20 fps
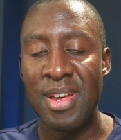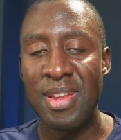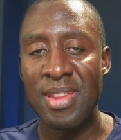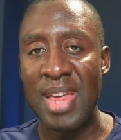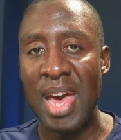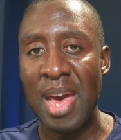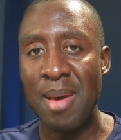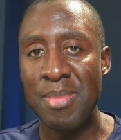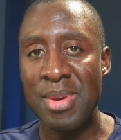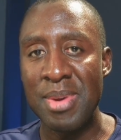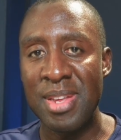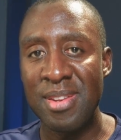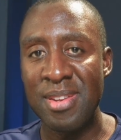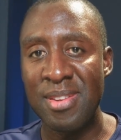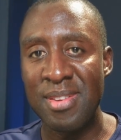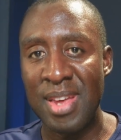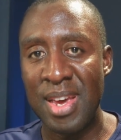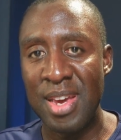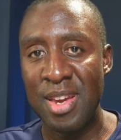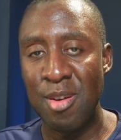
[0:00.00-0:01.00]
that
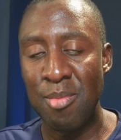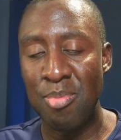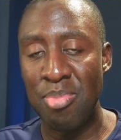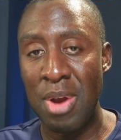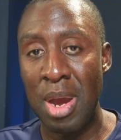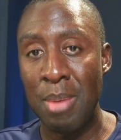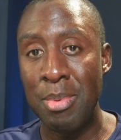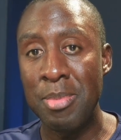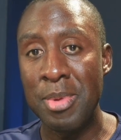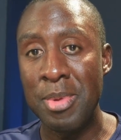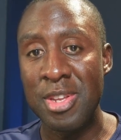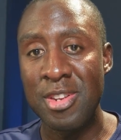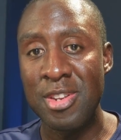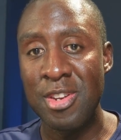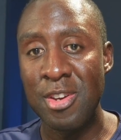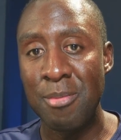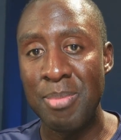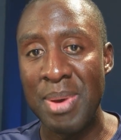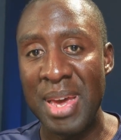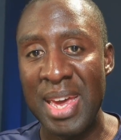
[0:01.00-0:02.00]
means that you're probably
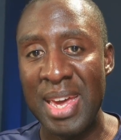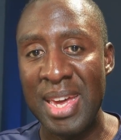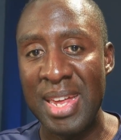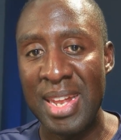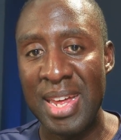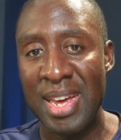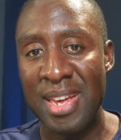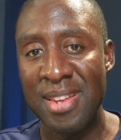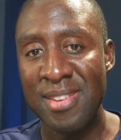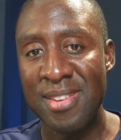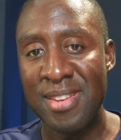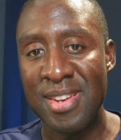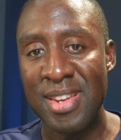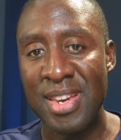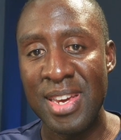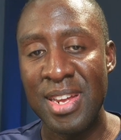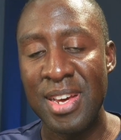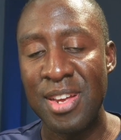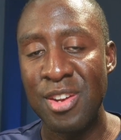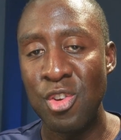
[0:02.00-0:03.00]
still paying less to
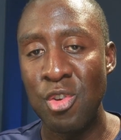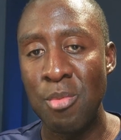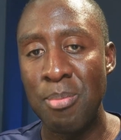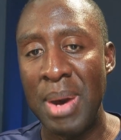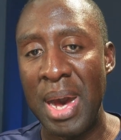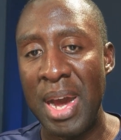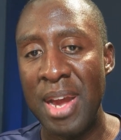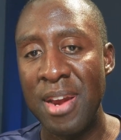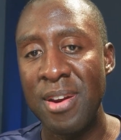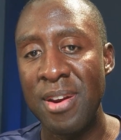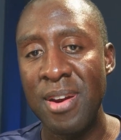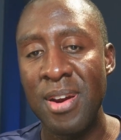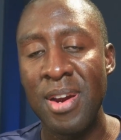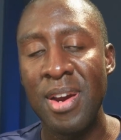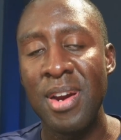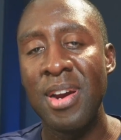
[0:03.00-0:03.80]
get a new buyer